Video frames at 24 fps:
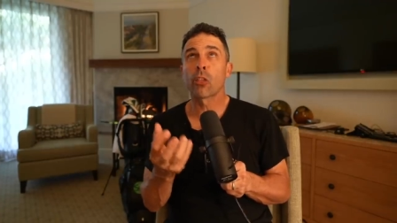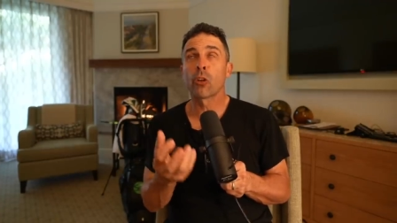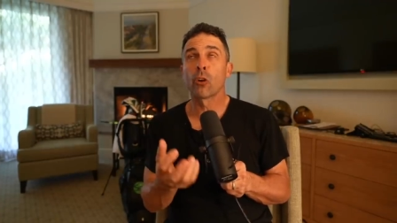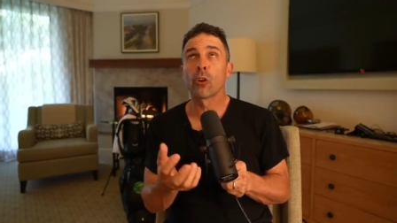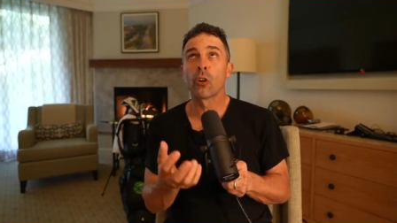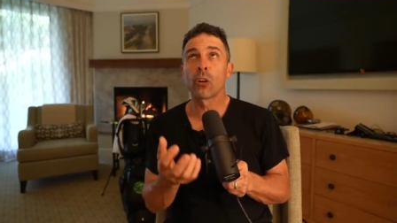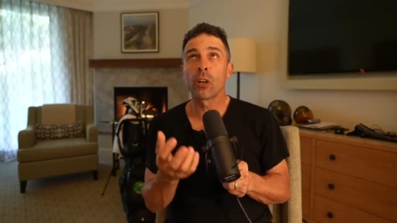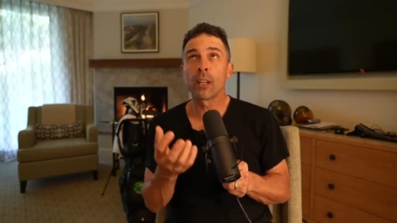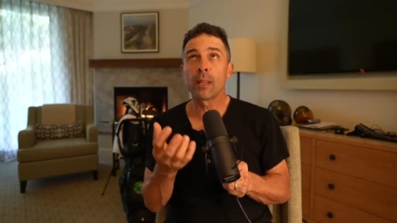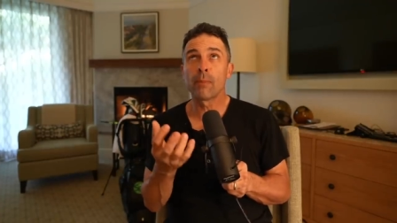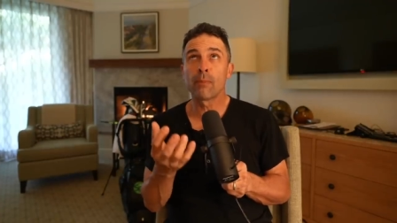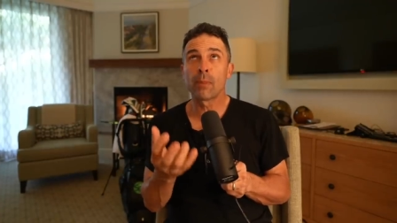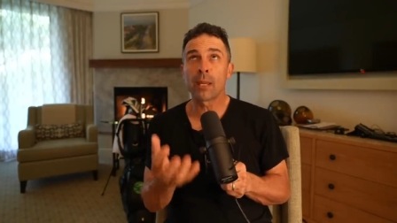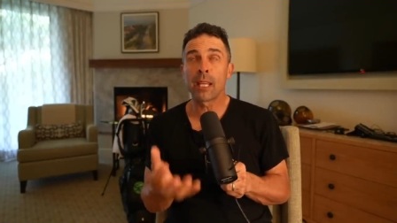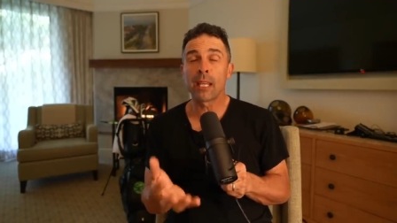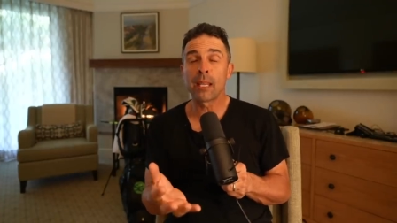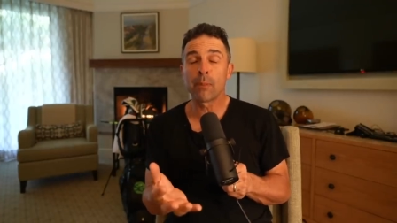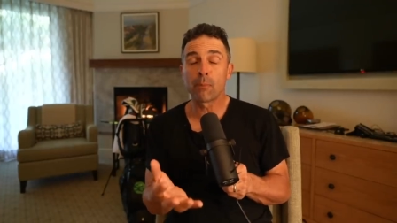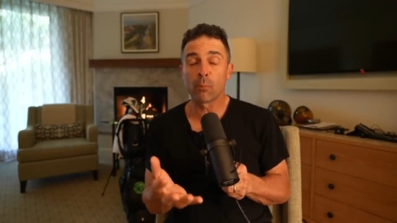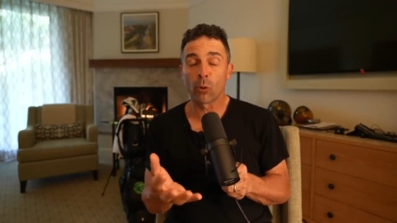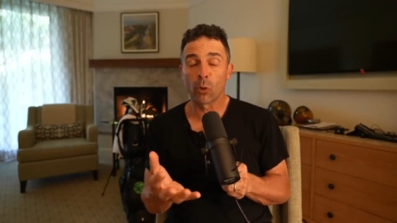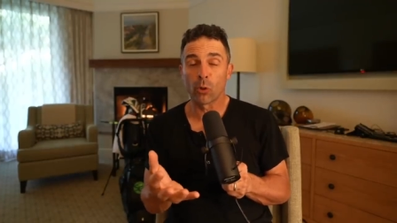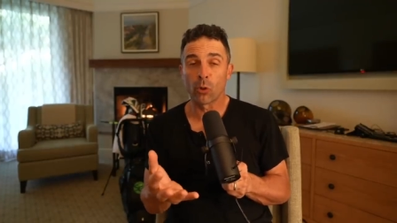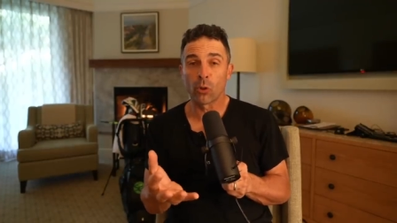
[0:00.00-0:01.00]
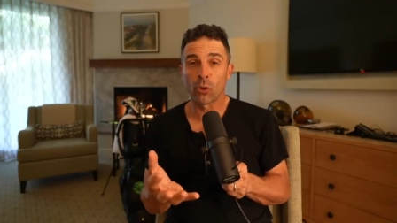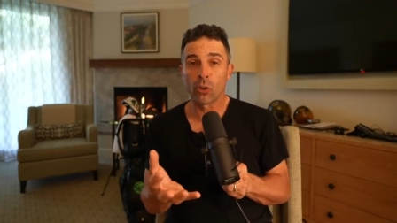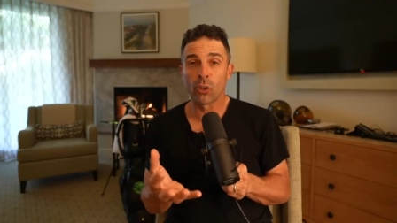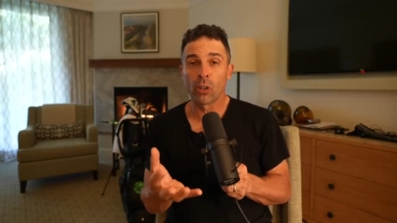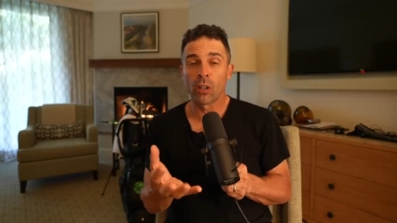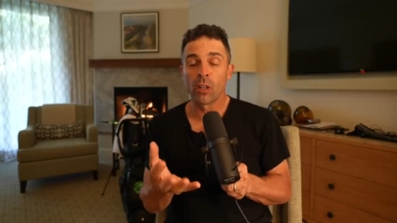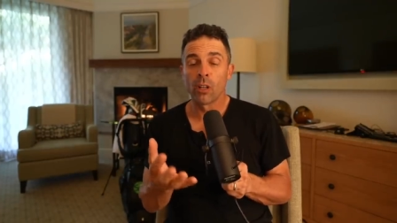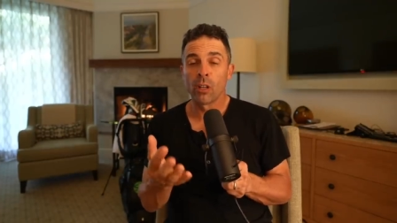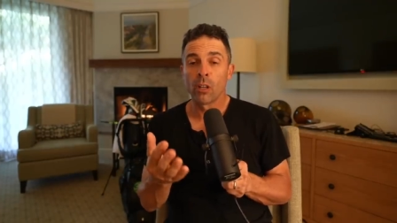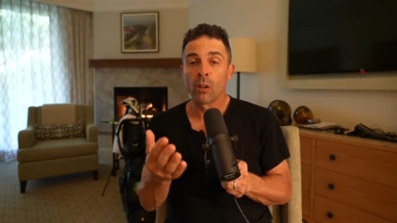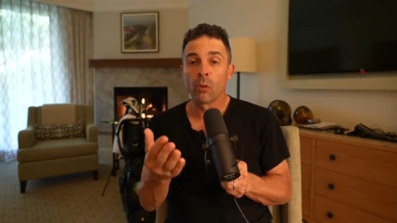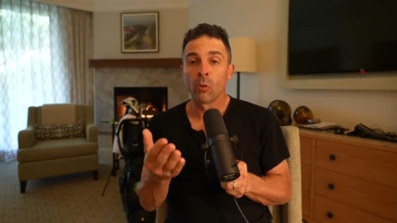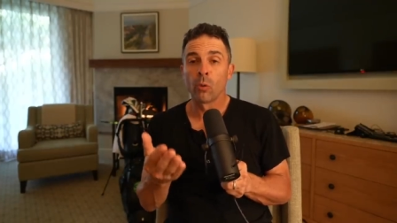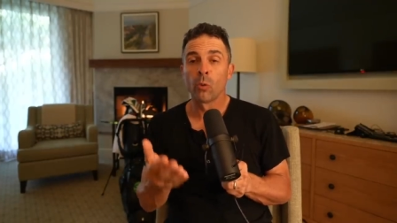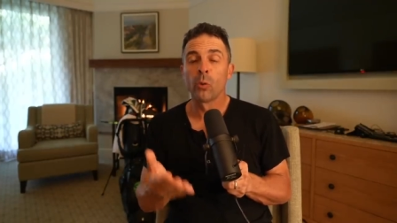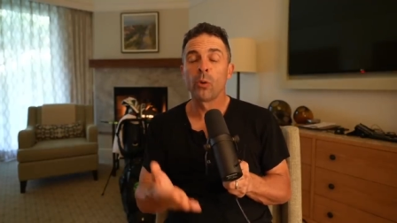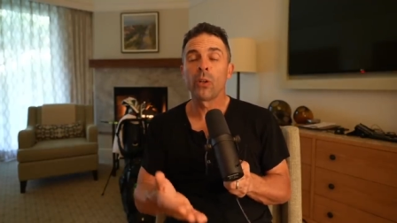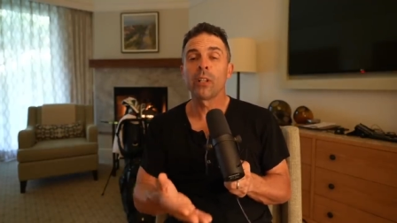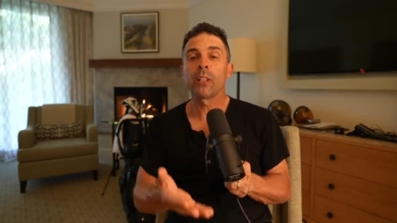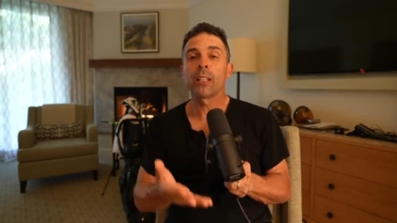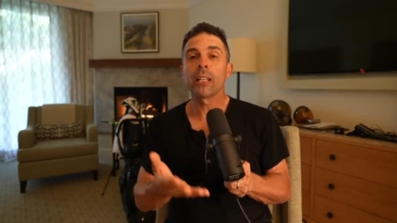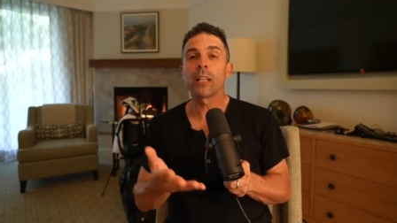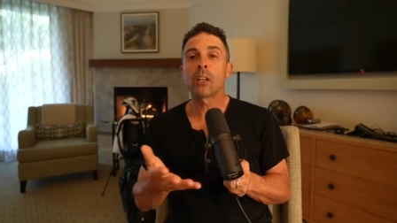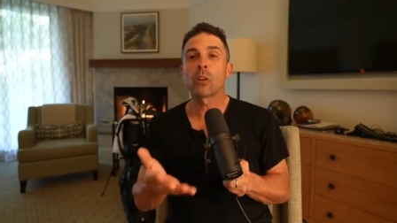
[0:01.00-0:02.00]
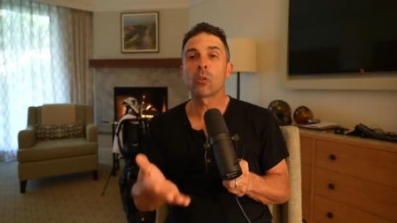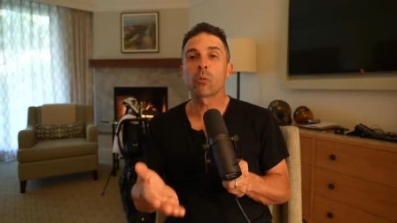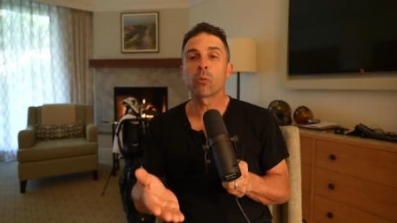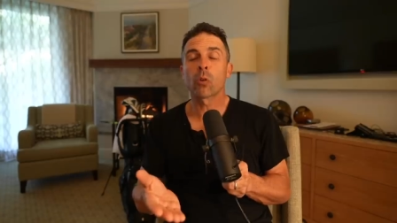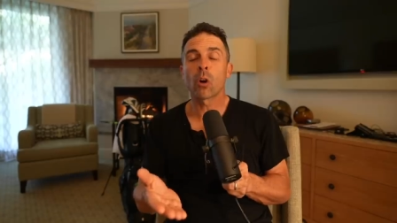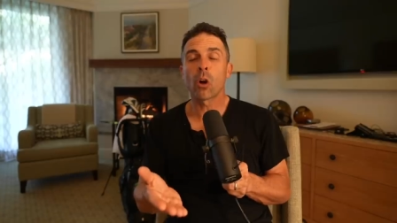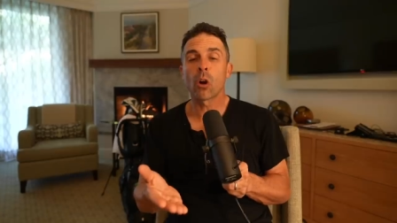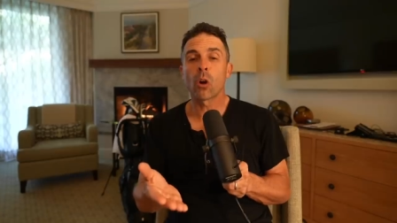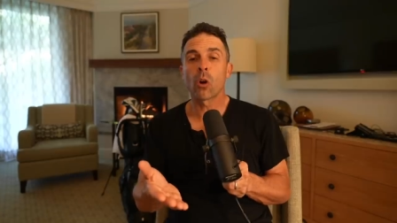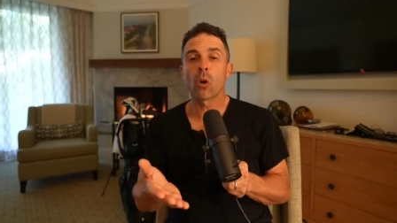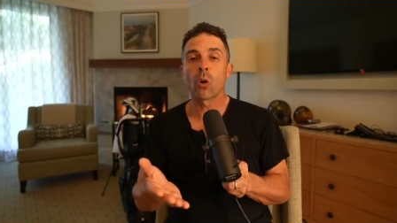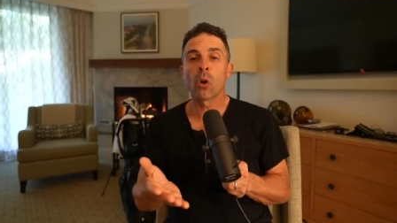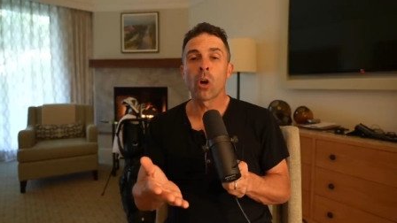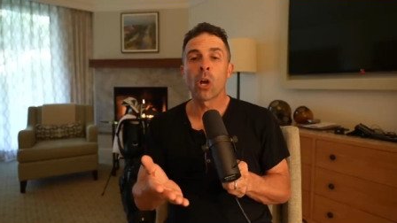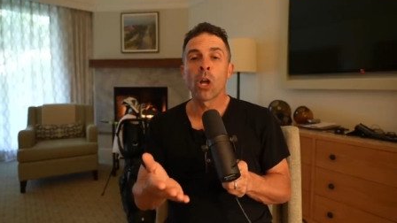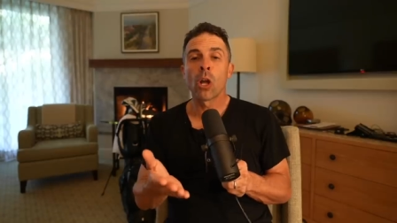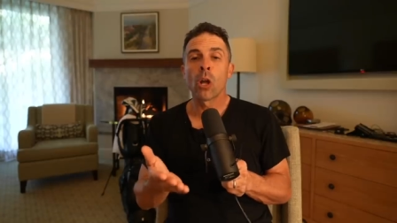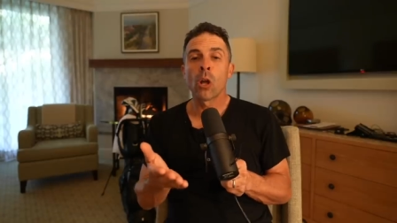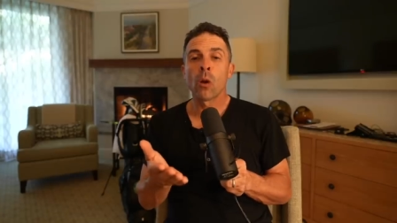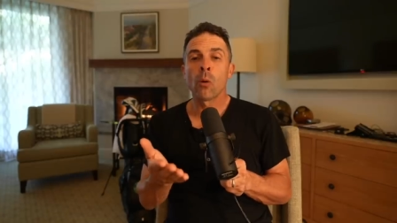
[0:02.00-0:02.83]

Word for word: thirty people really grow